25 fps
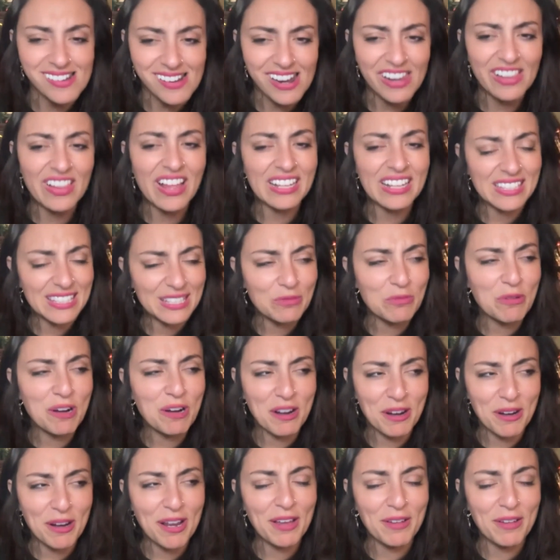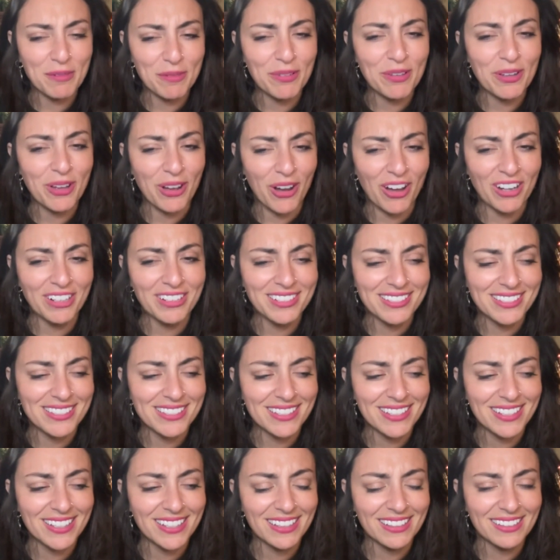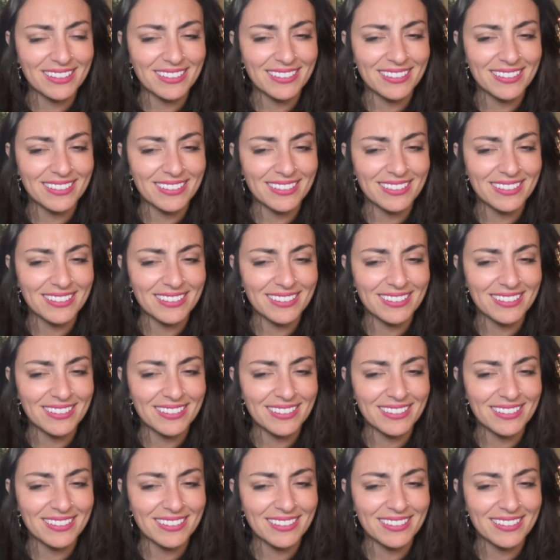That's where it honestly,